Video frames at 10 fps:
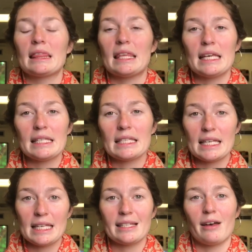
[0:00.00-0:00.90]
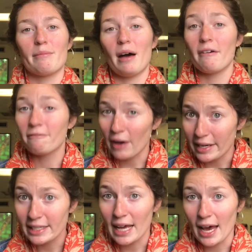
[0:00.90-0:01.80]
this is a
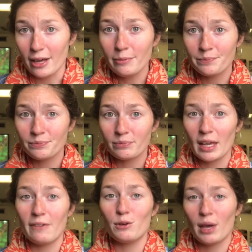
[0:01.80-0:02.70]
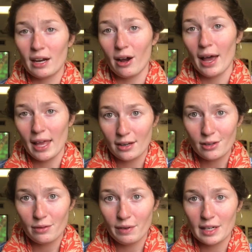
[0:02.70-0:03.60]
fun day. If you cannot
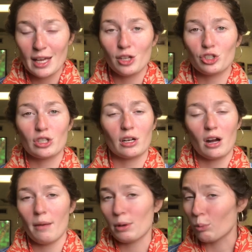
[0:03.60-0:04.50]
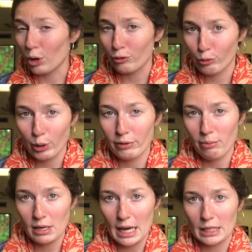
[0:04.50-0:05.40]
handle the fun day, you're just going to copy word for word
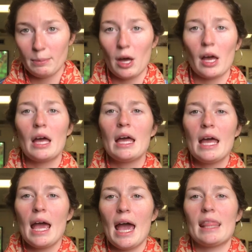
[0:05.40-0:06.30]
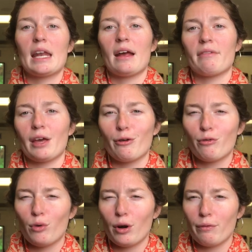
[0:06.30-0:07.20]
from the textbook. And then I have like
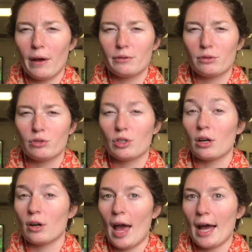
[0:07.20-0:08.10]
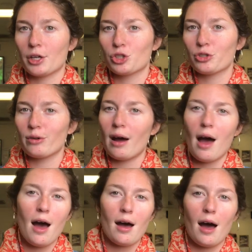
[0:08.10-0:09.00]
4 or 5 students that are
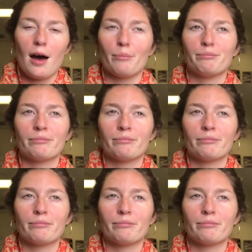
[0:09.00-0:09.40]
extra,